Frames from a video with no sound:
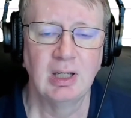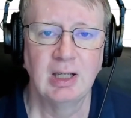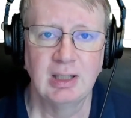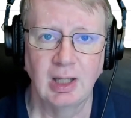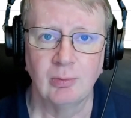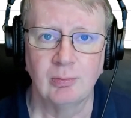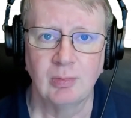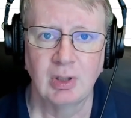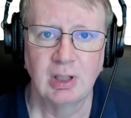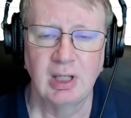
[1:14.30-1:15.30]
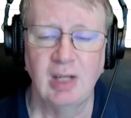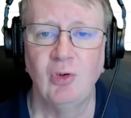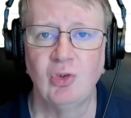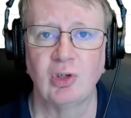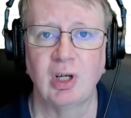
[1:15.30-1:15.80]
Now,
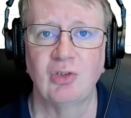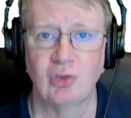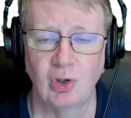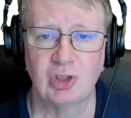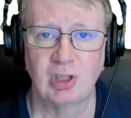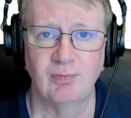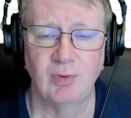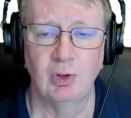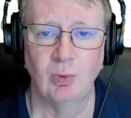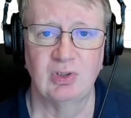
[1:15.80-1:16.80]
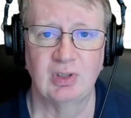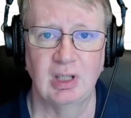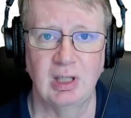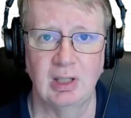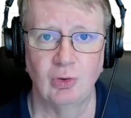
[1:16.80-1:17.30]
if you try searching for
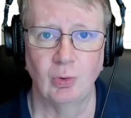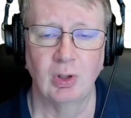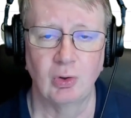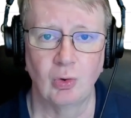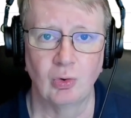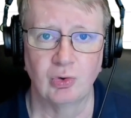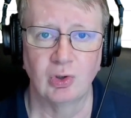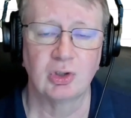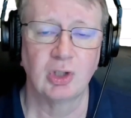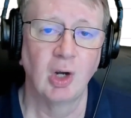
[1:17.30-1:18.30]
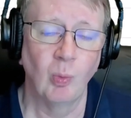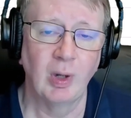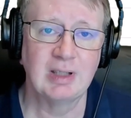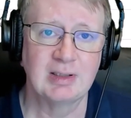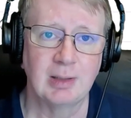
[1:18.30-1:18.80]
USD and doing a Google search,
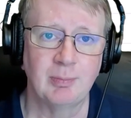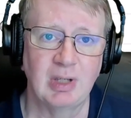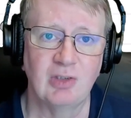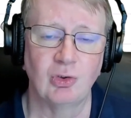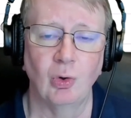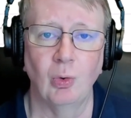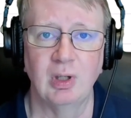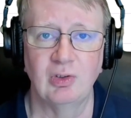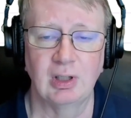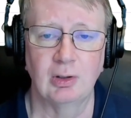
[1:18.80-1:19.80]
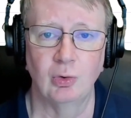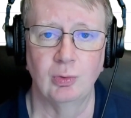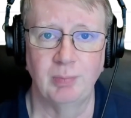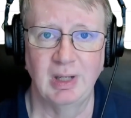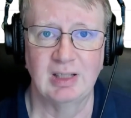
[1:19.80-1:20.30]
one tip is to always
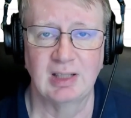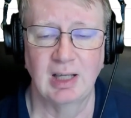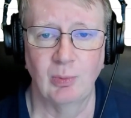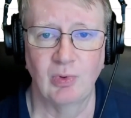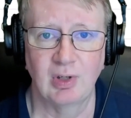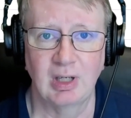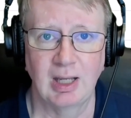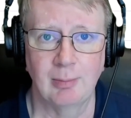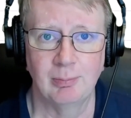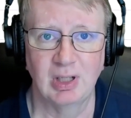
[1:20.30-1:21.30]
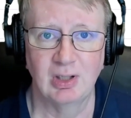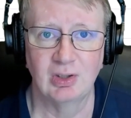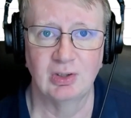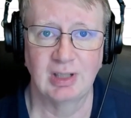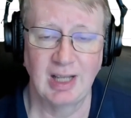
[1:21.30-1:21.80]
include Pixar with the name,
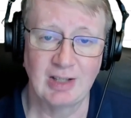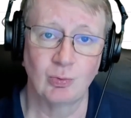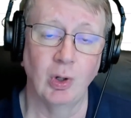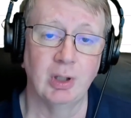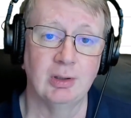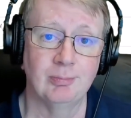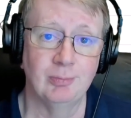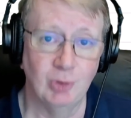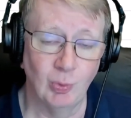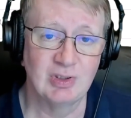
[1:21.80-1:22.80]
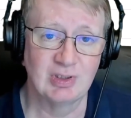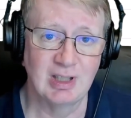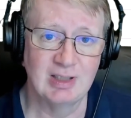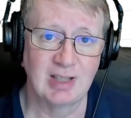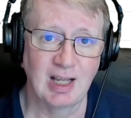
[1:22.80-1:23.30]
because guess what?
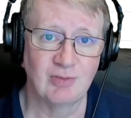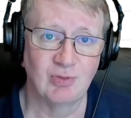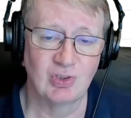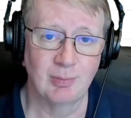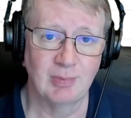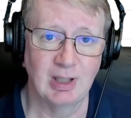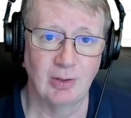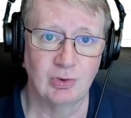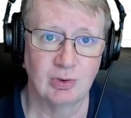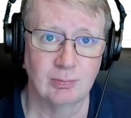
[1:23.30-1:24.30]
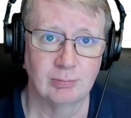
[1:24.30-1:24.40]
USD stands for something else.